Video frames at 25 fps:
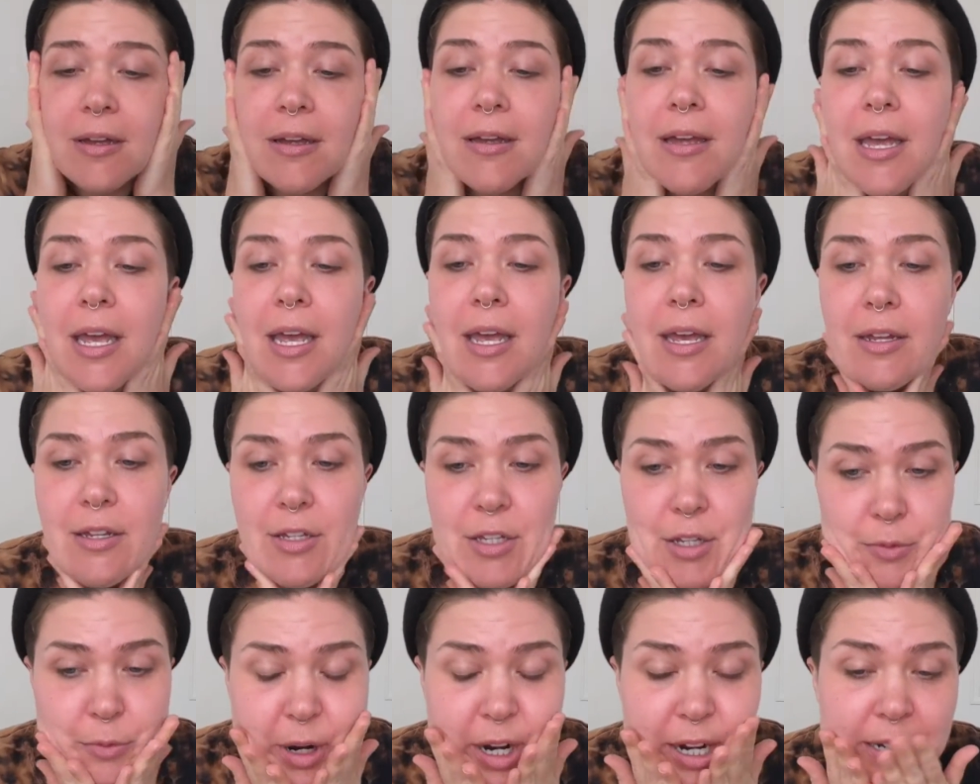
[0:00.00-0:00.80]
and
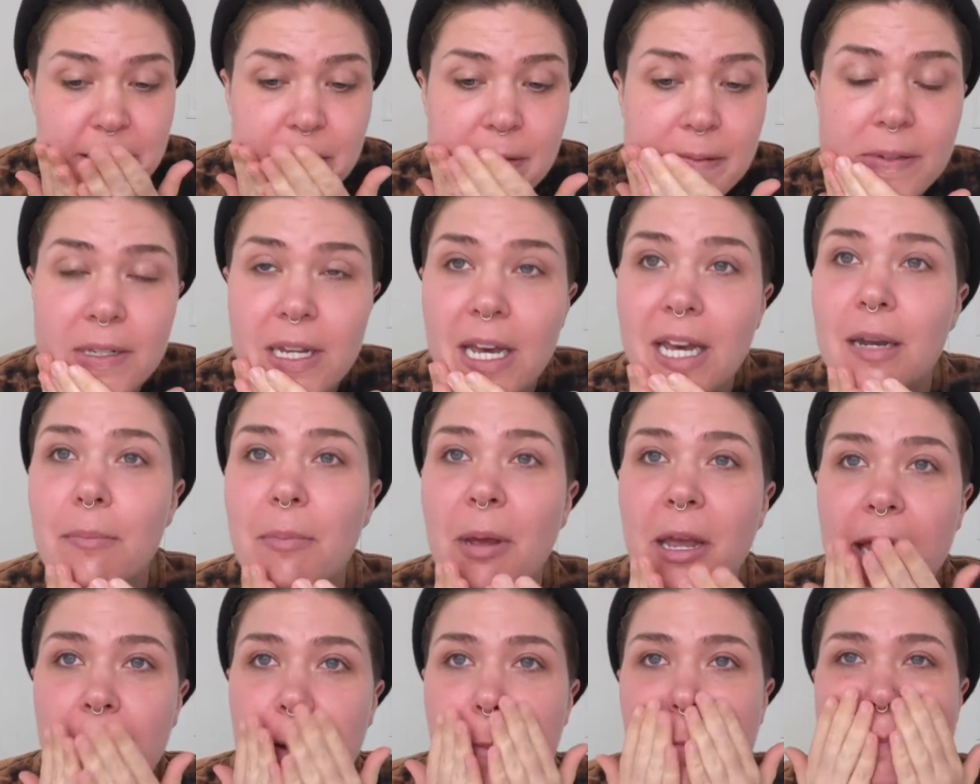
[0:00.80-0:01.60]
you wear a ton of
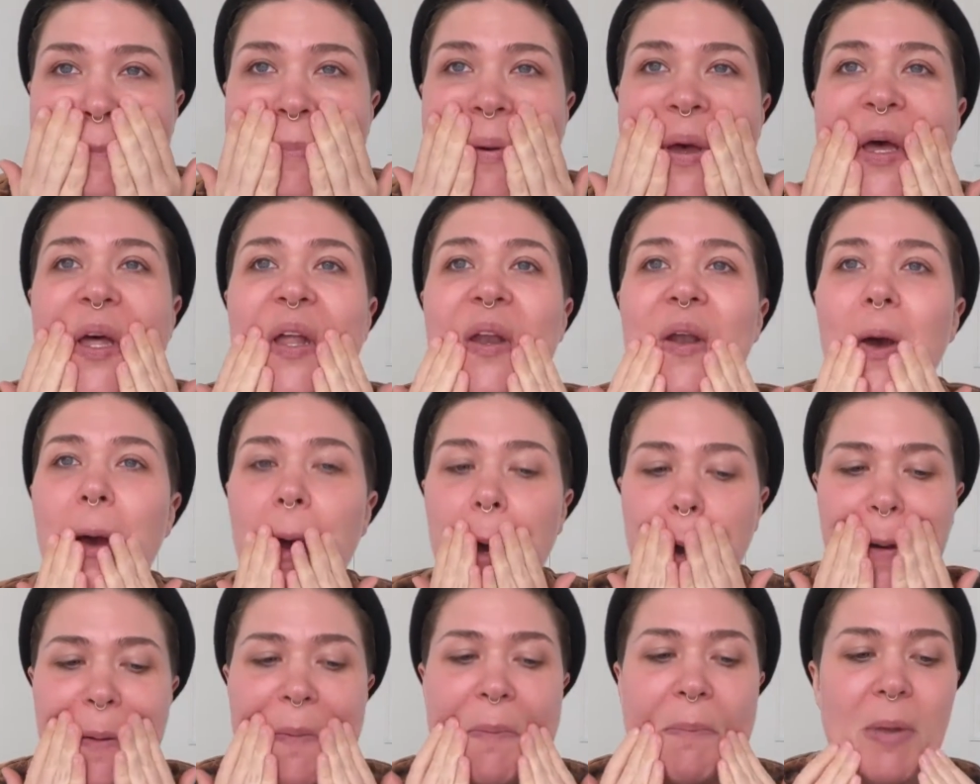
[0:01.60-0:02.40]
makeup, but
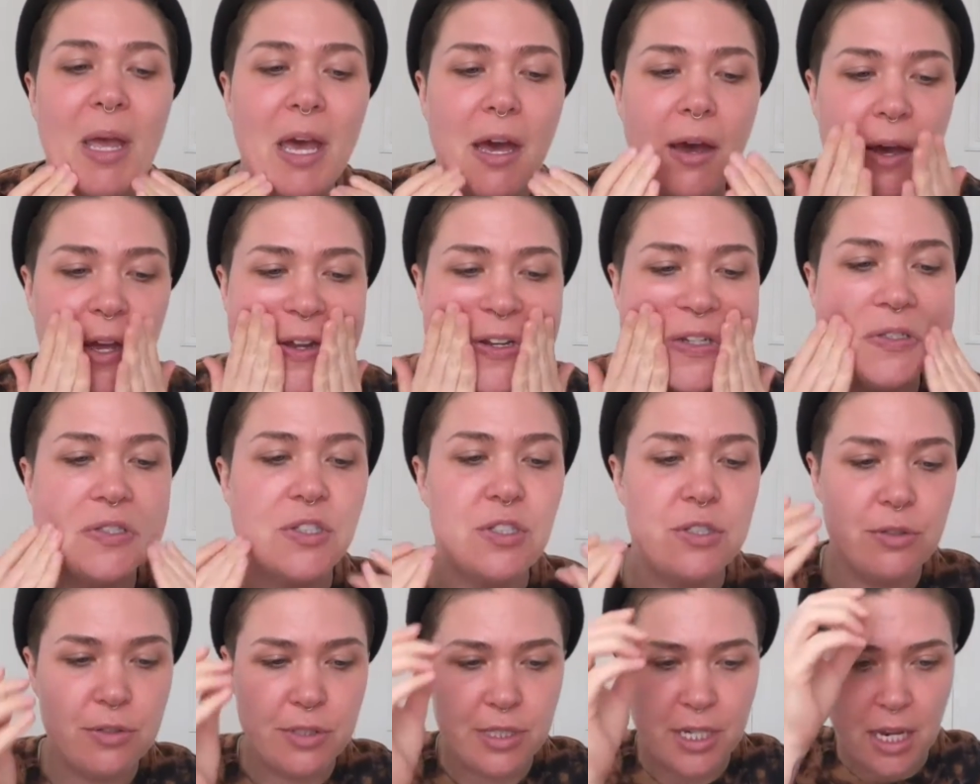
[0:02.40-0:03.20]
yeah, I
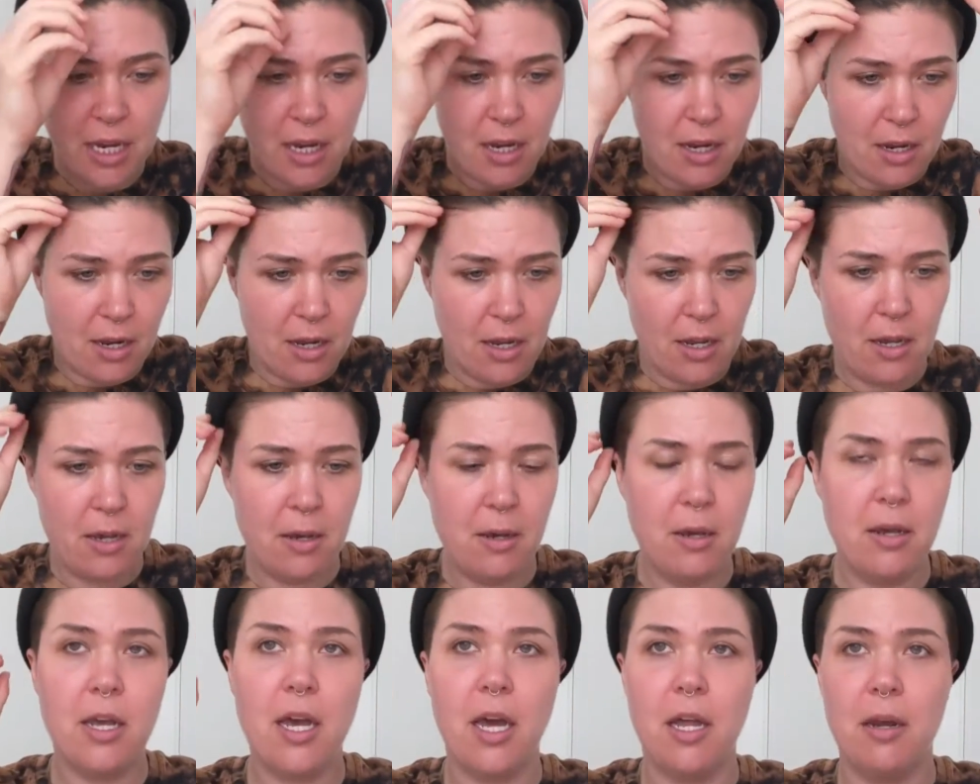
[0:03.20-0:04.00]
just use a
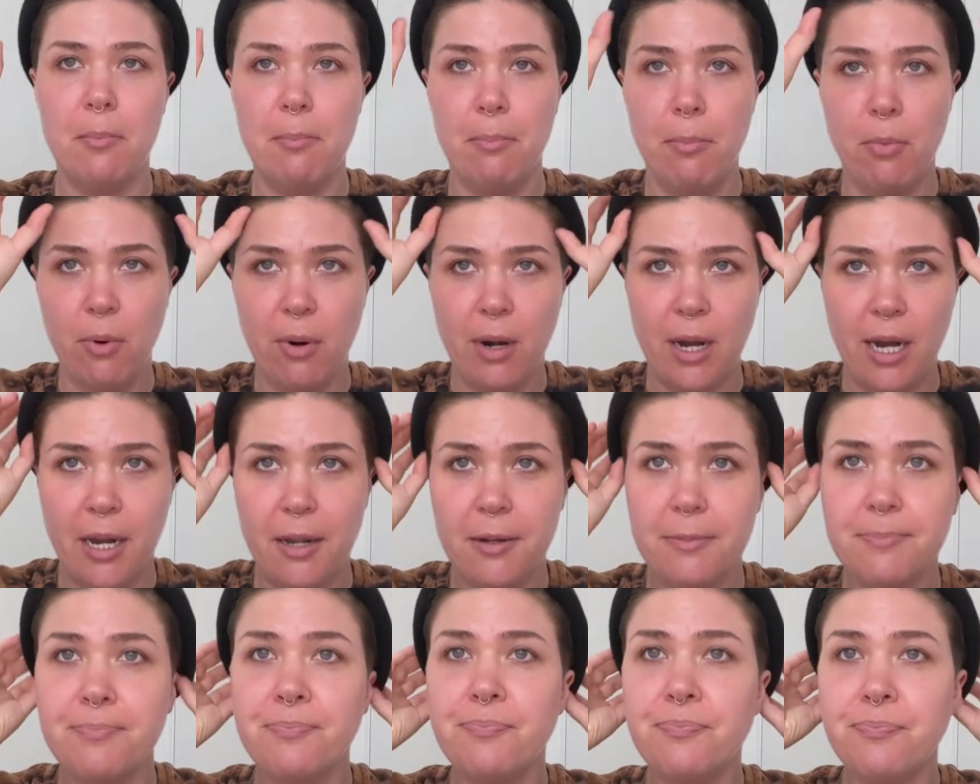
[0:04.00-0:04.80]
kind of
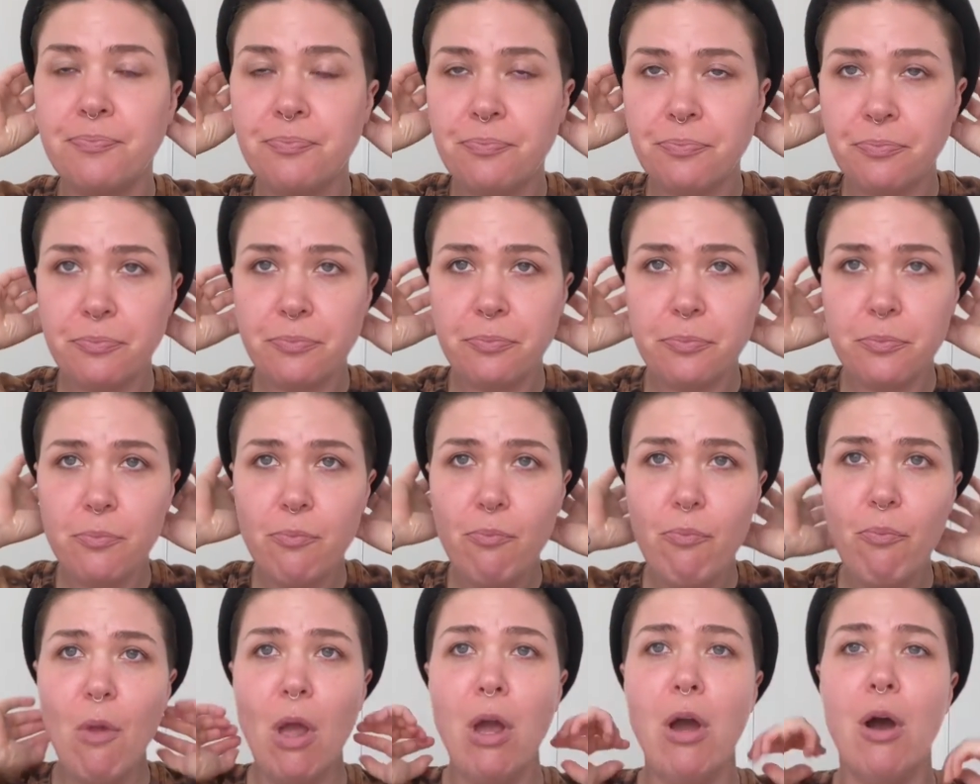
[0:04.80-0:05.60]
boring
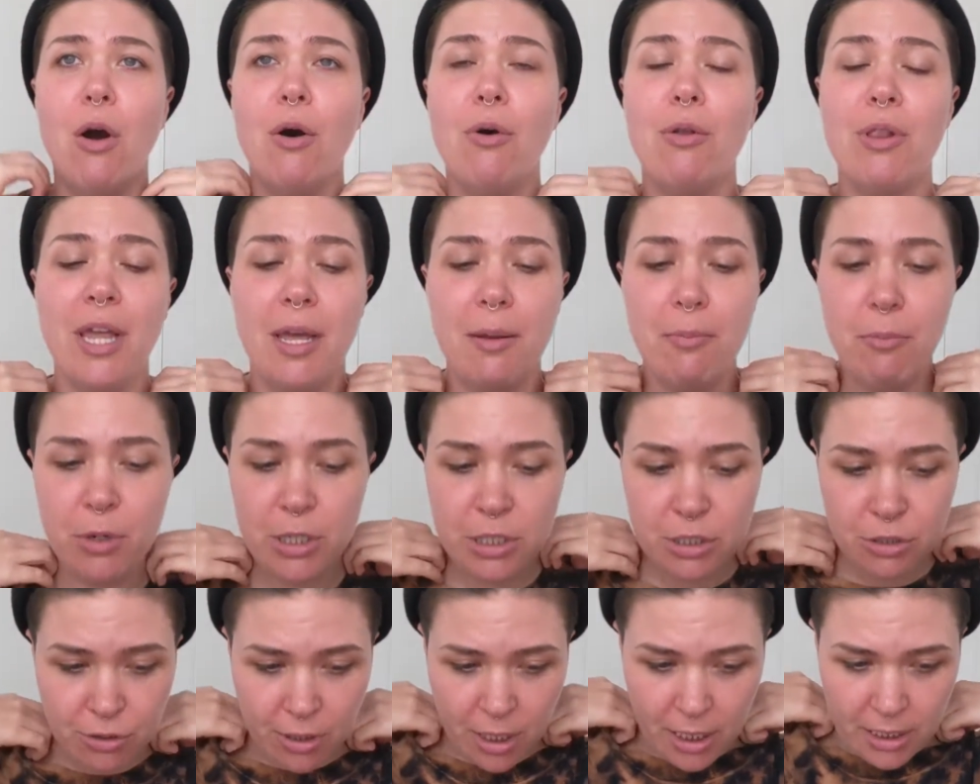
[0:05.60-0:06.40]
Olay
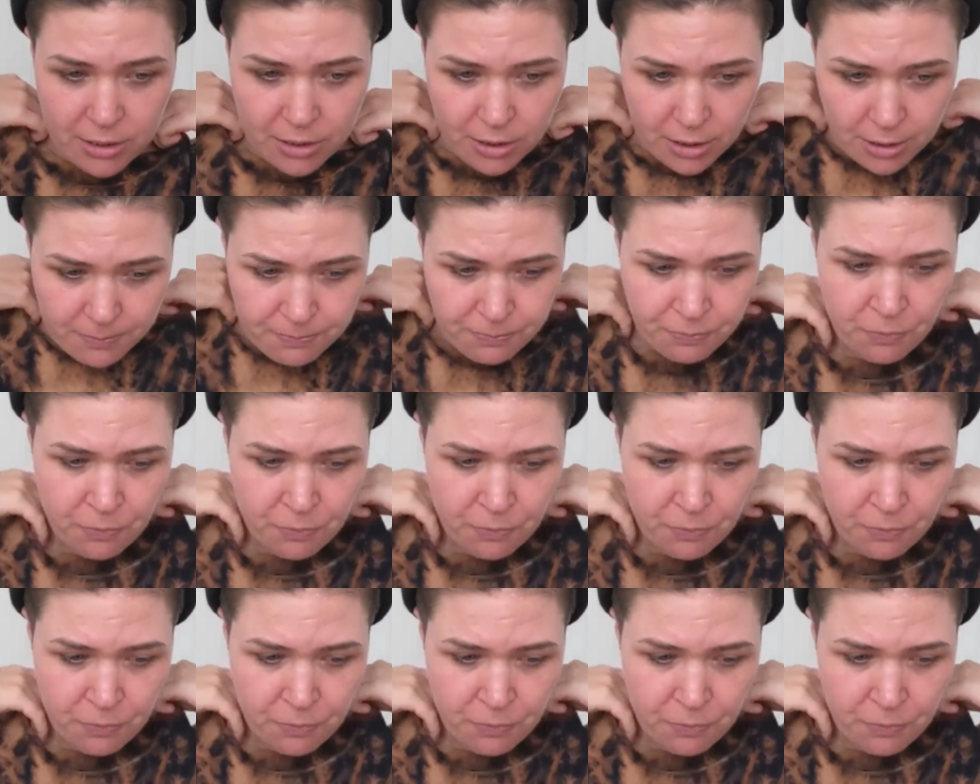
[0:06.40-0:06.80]
moisturizer.